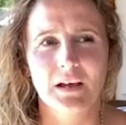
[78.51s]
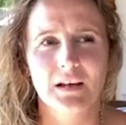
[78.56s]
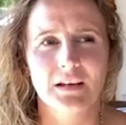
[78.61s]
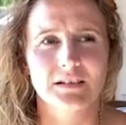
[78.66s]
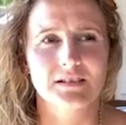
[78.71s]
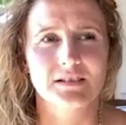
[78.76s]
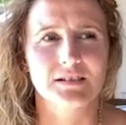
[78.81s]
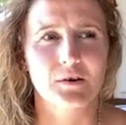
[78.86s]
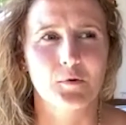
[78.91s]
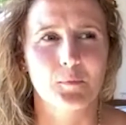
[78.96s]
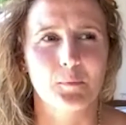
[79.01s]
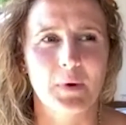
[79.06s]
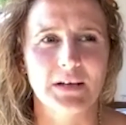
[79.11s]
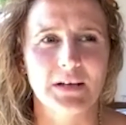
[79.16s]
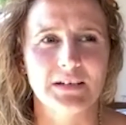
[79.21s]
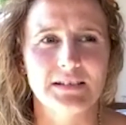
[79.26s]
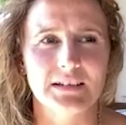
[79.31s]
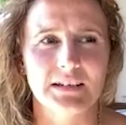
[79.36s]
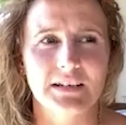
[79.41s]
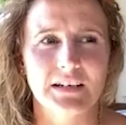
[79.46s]
So
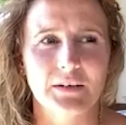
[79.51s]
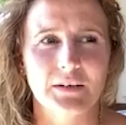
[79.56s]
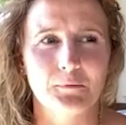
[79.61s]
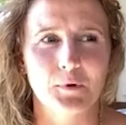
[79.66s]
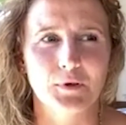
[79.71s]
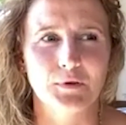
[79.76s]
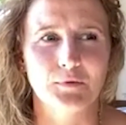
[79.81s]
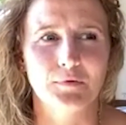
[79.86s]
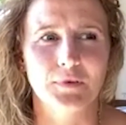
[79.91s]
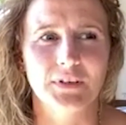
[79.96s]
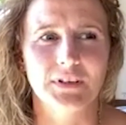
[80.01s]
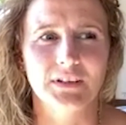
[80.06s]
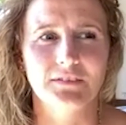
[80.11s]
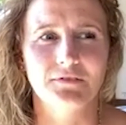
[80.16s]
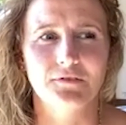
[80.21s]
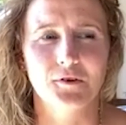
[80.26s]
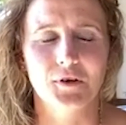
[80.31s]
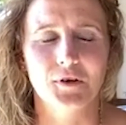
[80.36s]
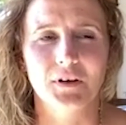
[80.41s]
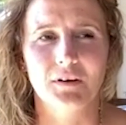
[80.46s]
basically, what we did
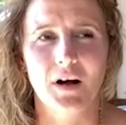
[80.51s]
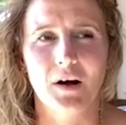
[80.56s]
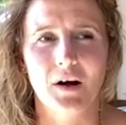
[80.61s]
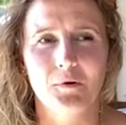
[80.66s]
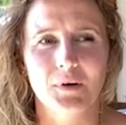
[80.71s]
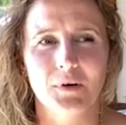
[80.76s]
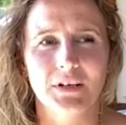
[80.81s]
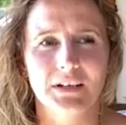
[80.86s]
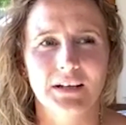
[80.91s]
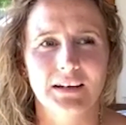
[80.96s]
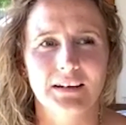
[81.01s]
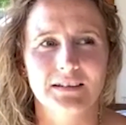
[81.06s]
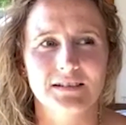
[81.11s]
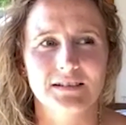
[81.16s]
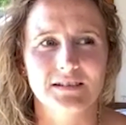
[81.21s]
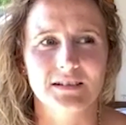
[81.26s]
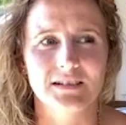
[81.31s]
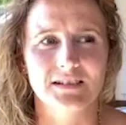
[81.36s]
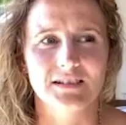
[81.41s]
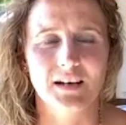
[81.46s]
for our
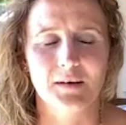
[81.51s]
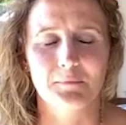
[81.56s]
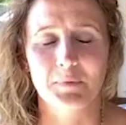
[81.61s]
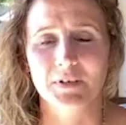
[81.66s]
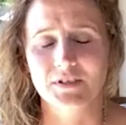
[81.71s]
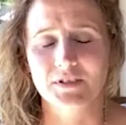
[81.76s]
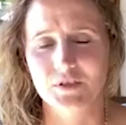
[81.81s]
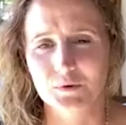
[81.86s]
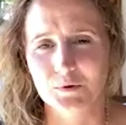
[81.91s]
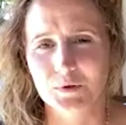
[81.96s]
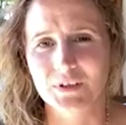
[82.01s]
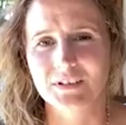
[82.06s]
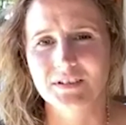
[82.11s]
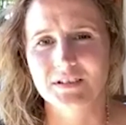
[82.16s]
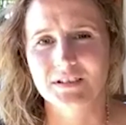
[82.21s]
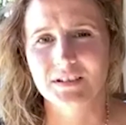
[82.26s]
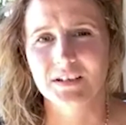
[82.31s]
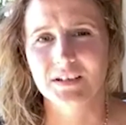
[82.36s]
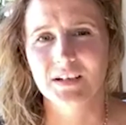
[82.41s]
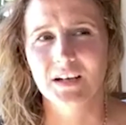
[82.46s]
clients is
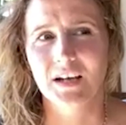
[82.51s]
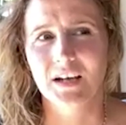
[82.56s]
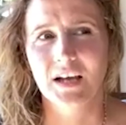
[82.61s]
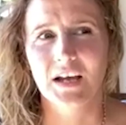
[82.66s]
opportunity